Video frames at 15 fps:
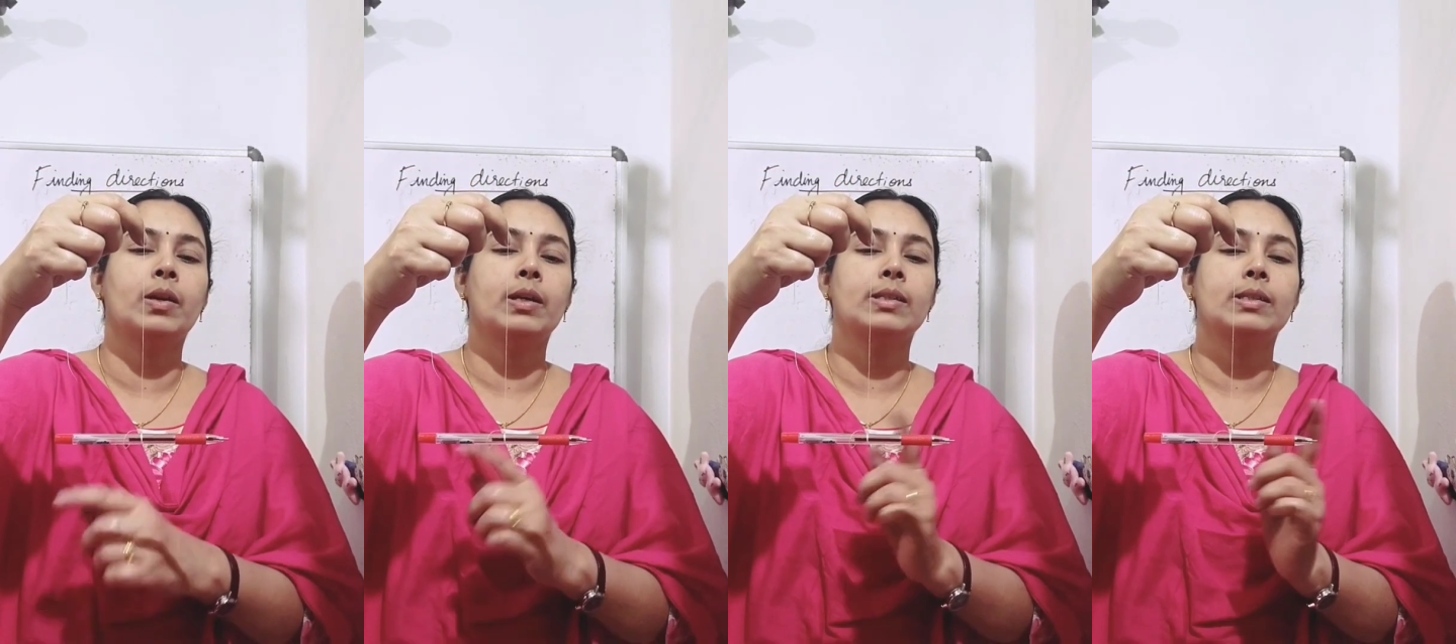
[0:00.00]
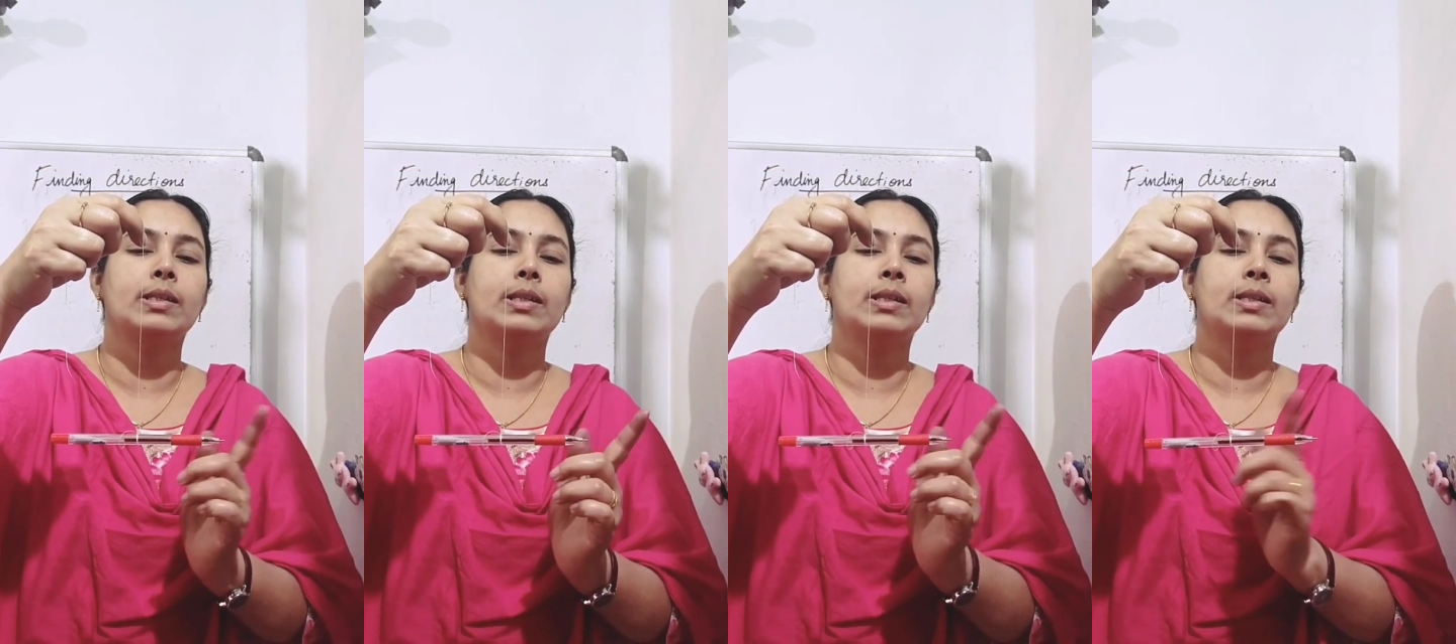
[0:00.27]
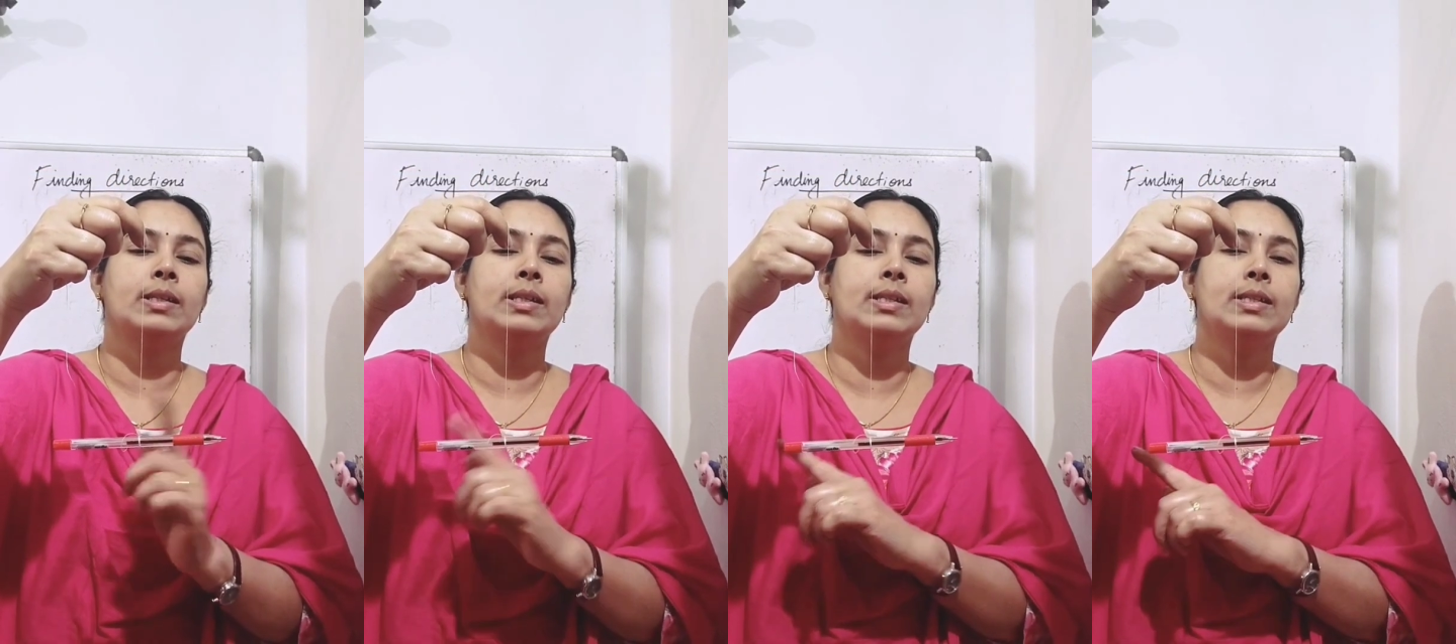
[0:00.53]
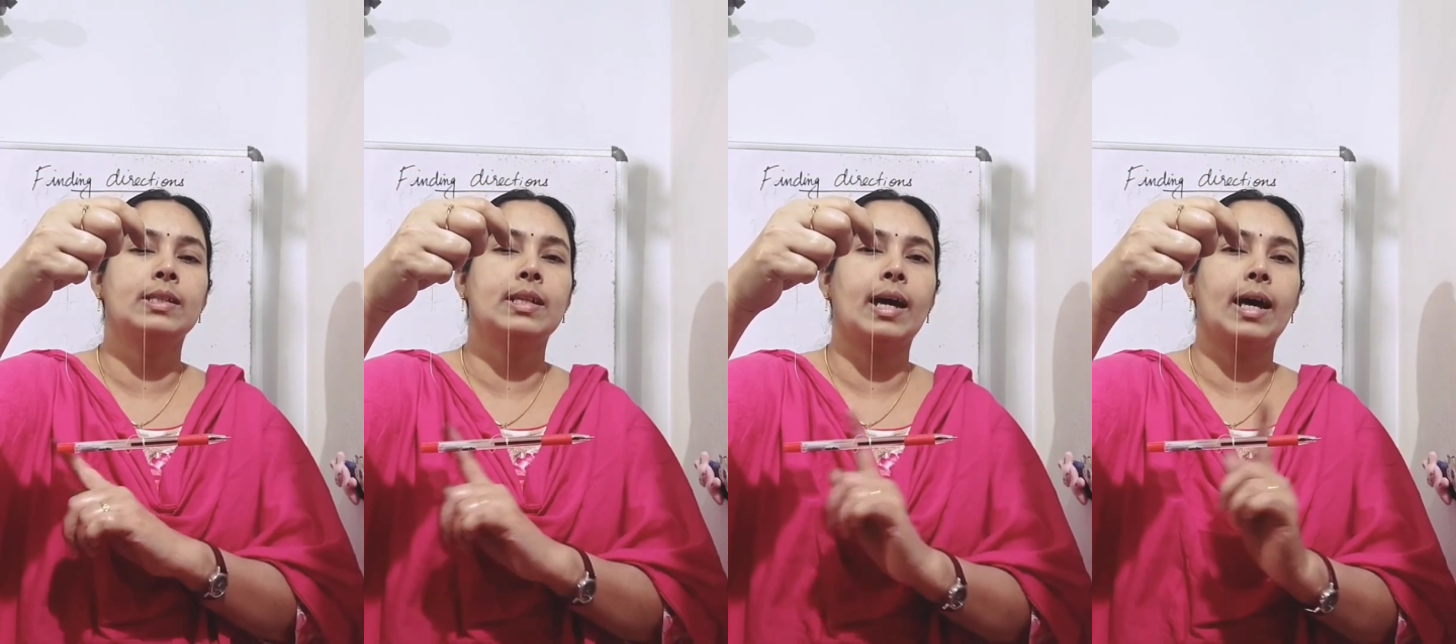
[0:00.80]
rest in
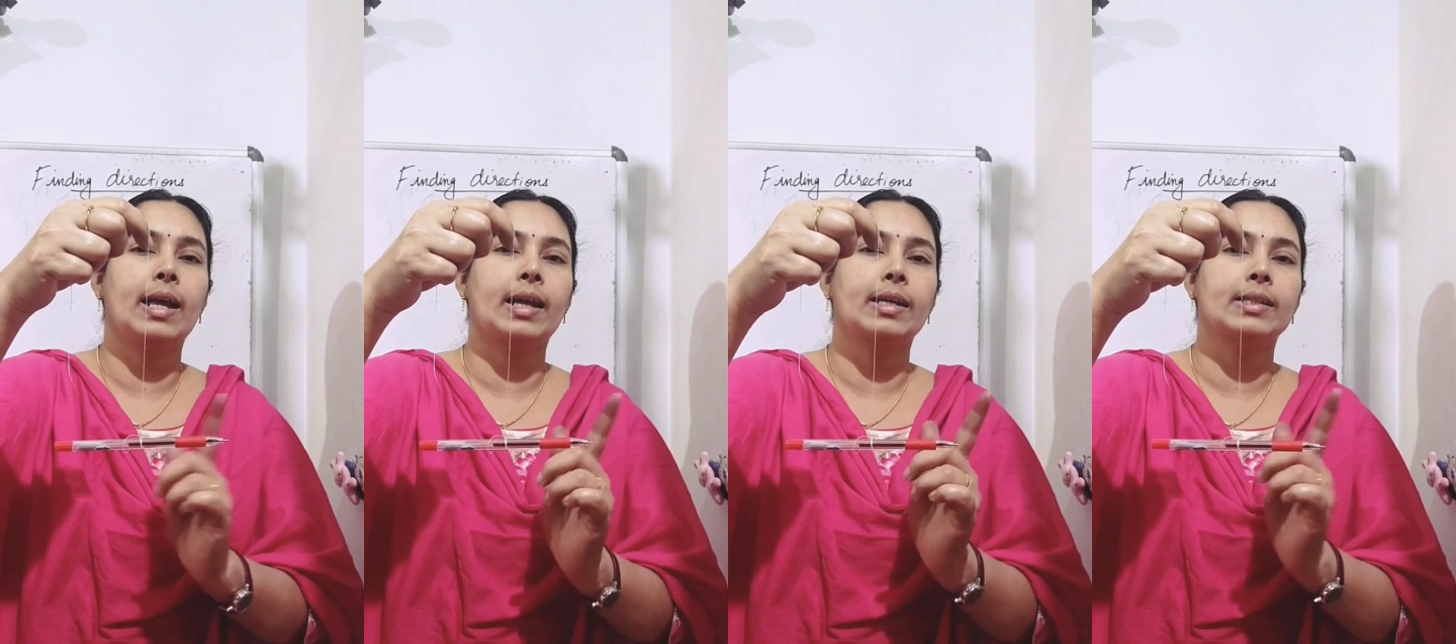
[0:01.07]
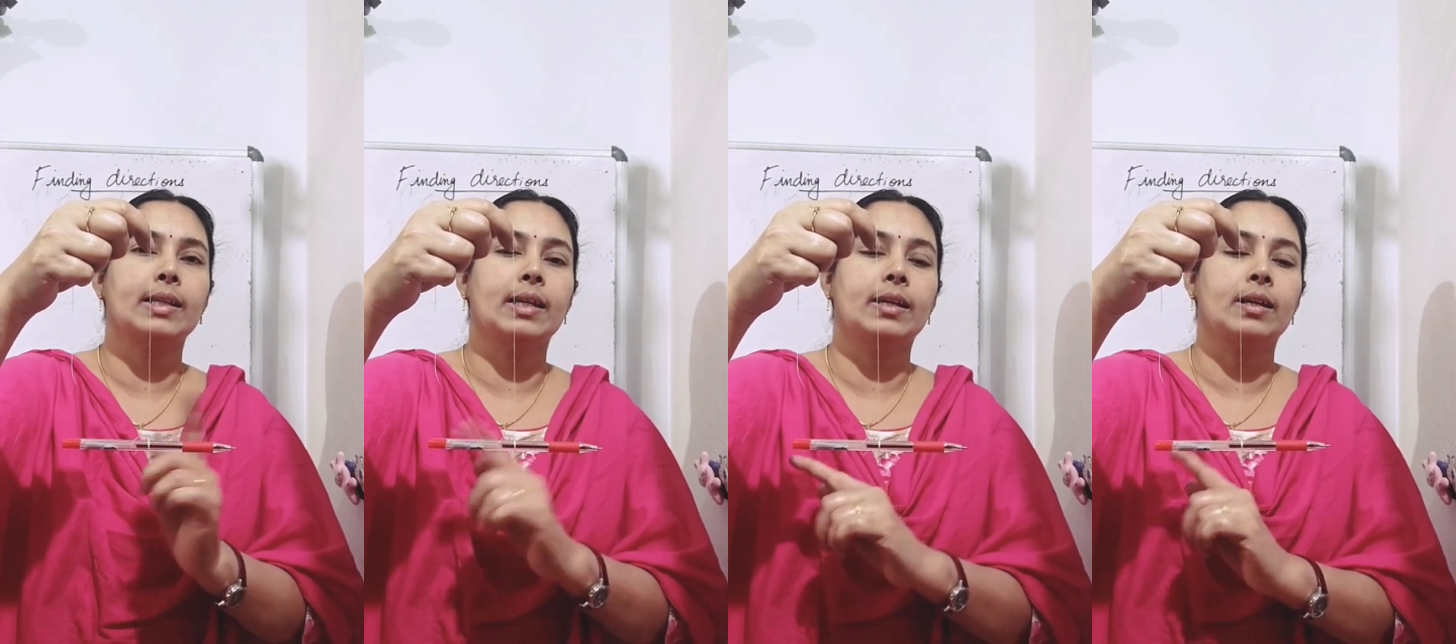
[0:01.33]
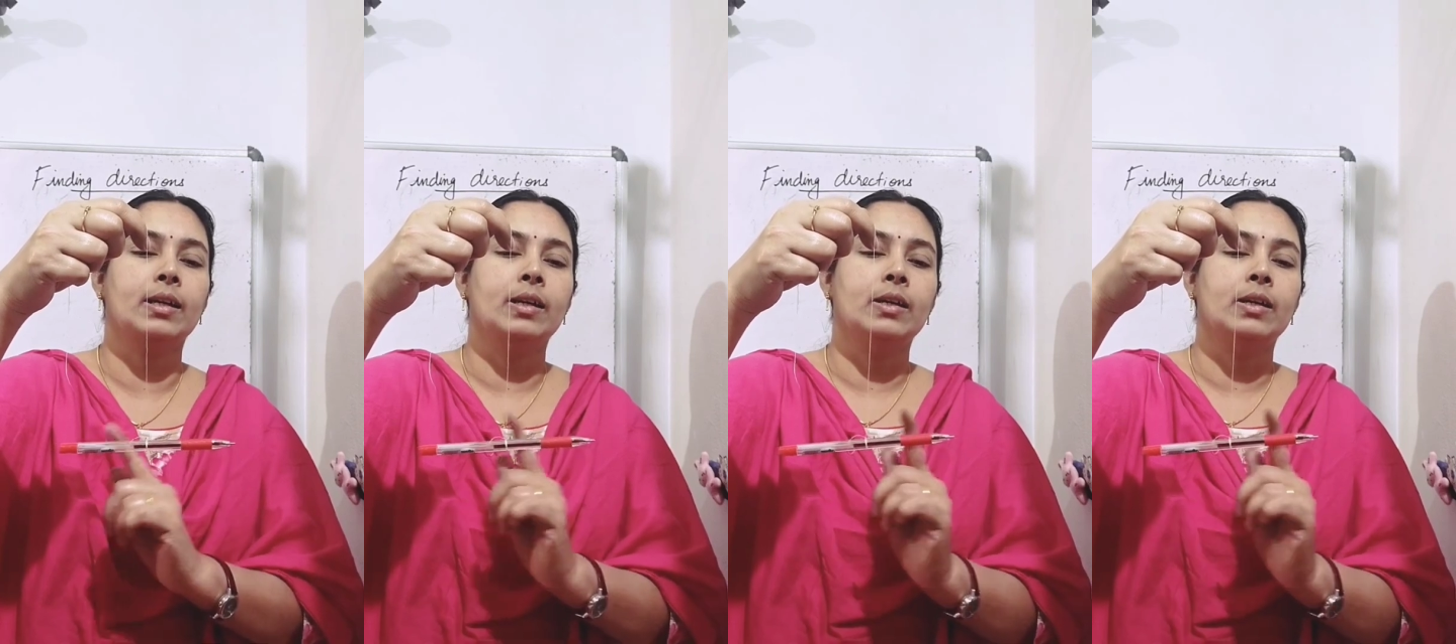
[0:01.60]
this direction.